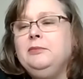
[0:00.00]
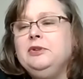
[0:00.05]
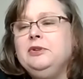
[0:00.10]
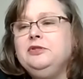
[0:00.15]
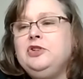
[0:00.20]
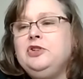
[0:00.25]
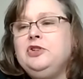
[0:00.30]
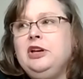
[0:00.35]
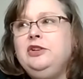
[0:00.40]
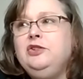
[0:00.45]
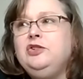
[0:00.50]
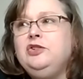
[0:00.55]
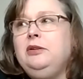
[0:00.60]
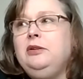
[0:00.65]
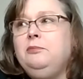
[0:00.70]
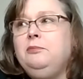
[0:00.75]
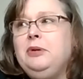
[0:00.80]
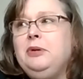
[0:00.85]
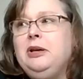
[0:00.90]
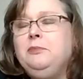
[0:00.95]

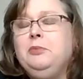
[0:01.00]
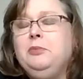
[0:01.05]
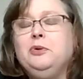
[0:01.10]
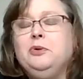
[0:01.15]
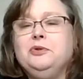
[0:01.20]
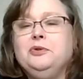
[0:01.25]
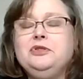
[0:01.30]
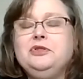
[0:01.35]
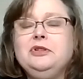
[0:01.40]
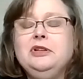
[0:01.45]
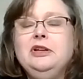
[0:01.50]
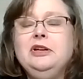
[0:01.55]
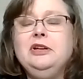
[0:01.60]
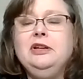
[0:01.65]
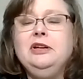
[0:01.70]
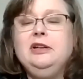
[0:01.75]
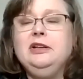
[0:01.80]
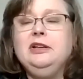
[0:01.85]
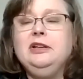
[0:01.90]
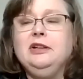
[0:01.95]
changing people's
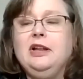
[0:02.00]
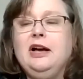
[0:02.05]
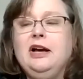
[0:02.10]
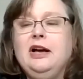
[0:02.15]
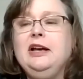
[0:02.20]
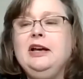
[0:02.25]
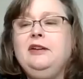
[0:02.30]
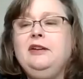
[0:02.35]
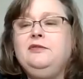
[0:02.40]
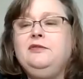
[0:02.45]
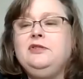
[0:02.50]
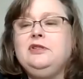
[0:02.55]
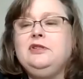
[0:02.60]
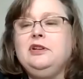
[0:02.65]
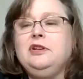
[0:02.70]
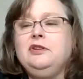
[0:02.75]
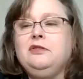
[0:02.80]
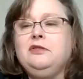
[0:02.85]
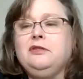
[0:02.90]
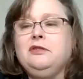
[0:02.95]
lives
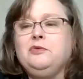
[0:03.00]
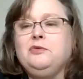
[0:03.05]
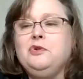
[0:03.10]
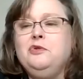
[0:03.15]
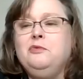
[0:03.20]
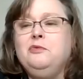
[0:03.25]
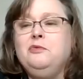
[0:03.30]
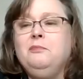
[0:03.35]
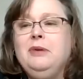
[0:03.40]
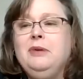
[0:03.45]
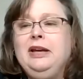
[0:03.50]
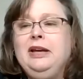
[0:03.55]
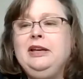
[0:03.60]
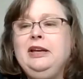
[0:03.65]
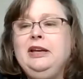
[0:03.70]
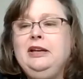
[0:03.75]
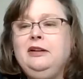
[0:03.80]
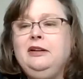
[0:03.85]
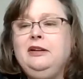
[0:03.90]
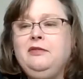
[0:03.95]
through
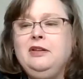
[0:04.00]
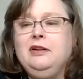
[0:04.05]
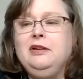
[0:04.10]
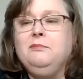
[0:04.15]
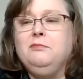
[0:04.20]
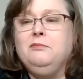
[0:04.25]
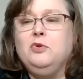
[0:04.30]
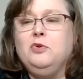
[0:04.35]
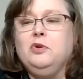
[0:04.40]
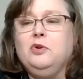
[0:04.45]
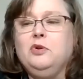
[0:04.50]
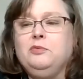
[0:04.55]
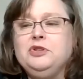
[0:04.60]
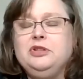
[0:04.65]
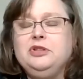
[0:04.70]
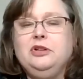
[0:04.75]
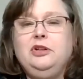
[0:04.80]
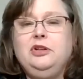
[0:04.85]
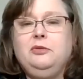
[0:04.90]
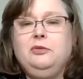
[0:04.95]
making them more
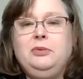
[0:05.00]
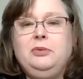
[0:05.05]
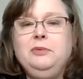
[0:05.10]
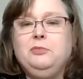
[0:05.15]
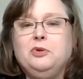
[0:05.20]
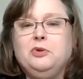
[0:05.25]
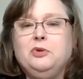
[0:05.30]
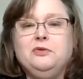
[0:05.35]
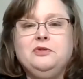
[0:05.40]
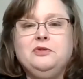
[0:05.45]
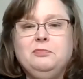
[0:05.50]
resilient people,